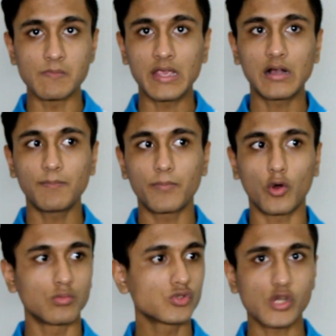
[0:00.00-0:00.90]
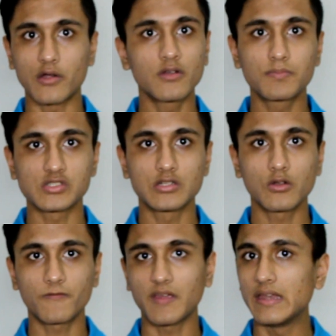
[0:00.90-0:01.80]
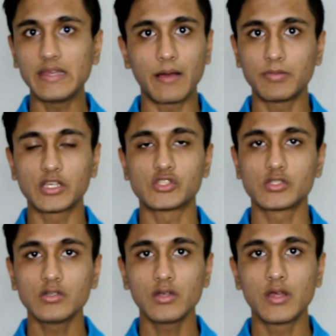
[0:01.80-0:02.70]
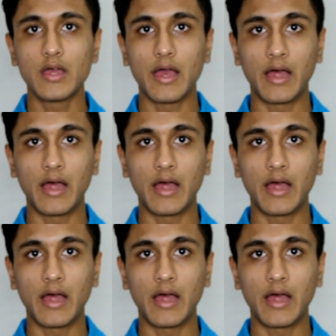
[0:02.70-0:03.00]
make up almost 100% of any application.